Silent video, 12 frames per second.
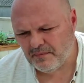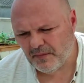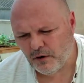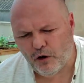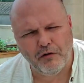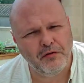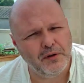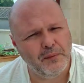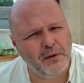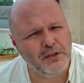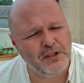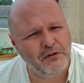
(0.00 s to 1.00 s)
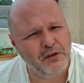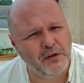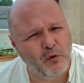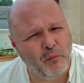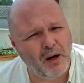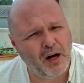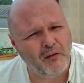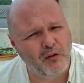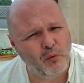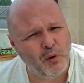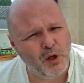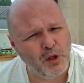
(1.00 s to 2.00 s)
often the most difficult part of the
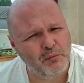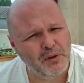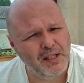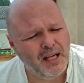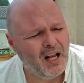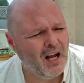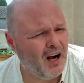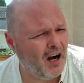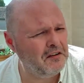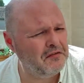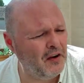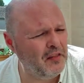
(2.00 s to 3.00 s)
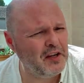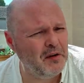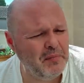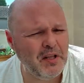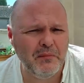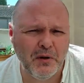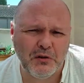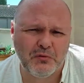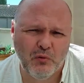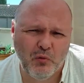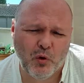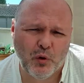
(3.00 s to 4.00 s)
work, but I find they can be the most
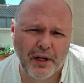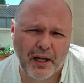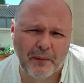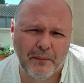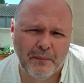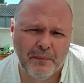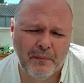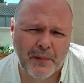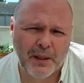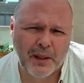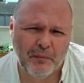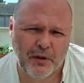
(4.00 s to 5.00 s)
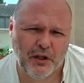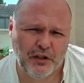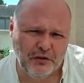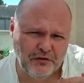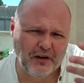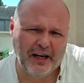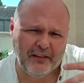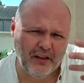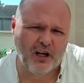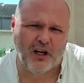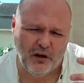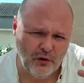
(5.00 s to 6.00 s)
rewarding. Because you find the
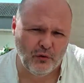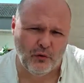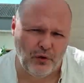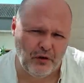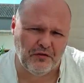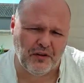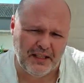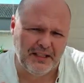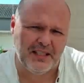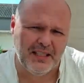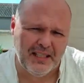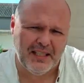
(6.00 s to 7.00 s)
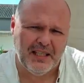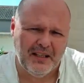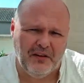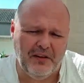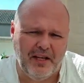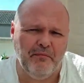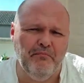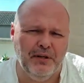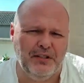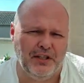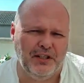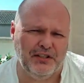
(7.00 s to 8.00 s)
glue, you find the
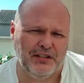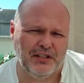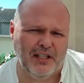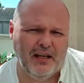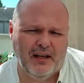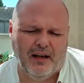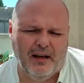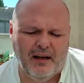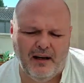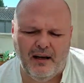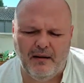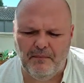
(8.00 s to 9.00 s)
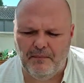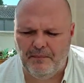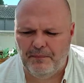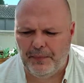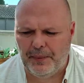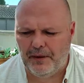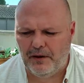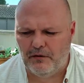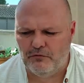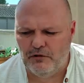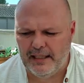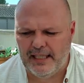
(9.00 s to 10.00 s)
impetus.
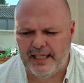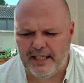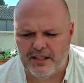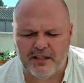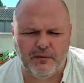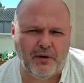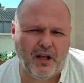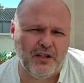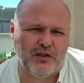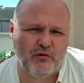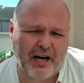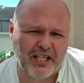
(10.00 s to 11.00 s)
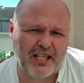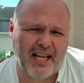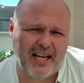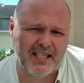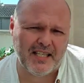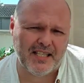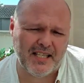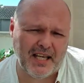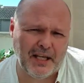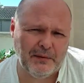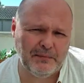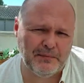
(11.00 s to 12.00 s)
Really, it supplies a rationale, as I say.
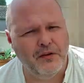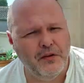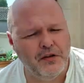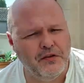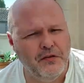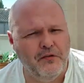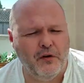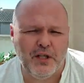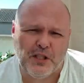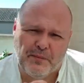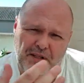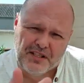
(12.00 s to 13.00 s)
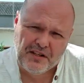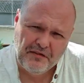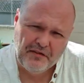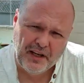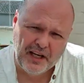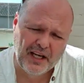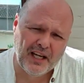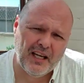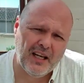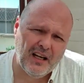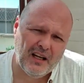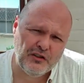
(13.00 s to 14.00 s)
The very specific
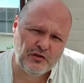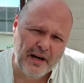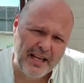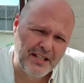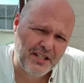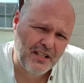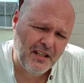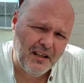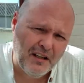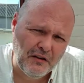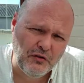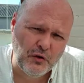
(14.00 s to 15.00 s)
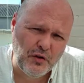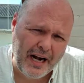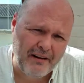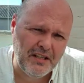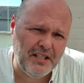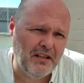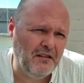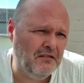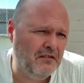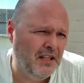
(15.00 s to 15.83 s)
address of your narrative